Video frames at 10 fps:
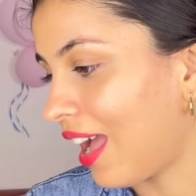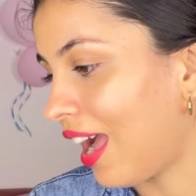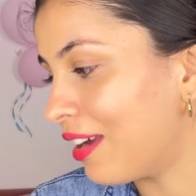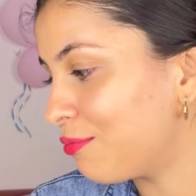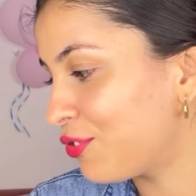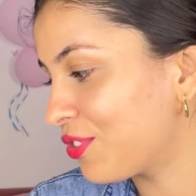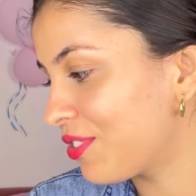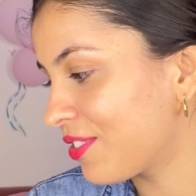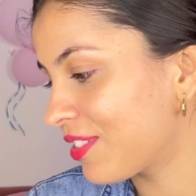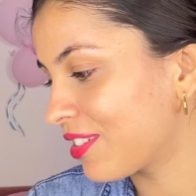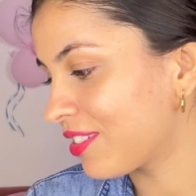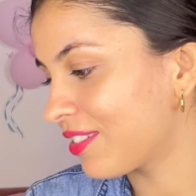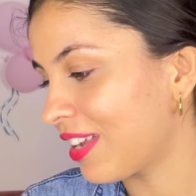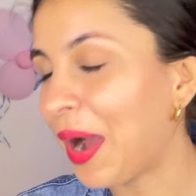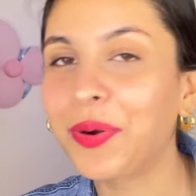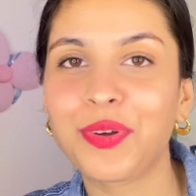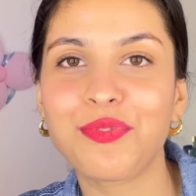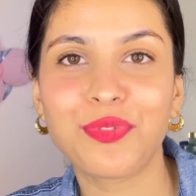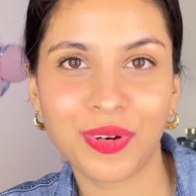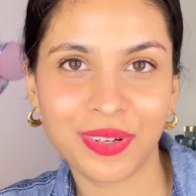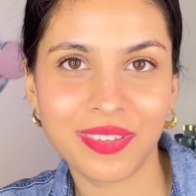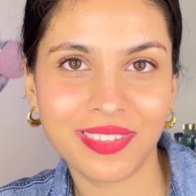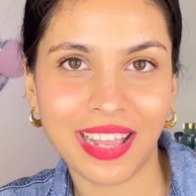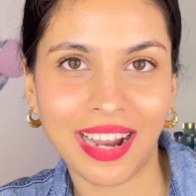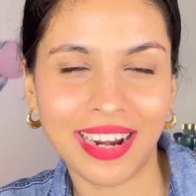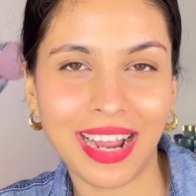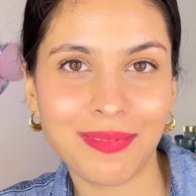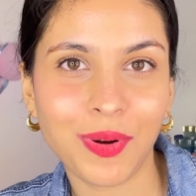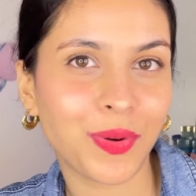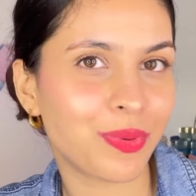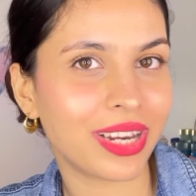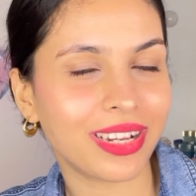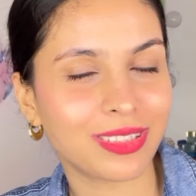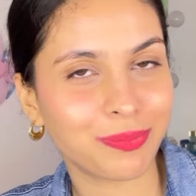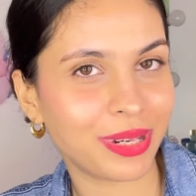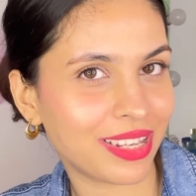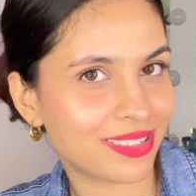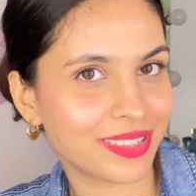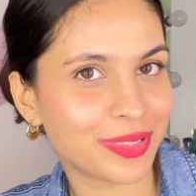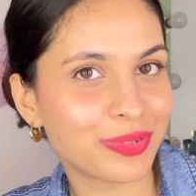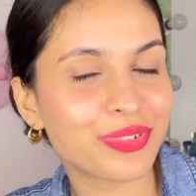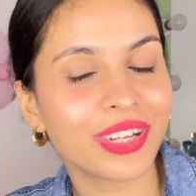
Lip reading: I'm just out of words and I'm not very expressive,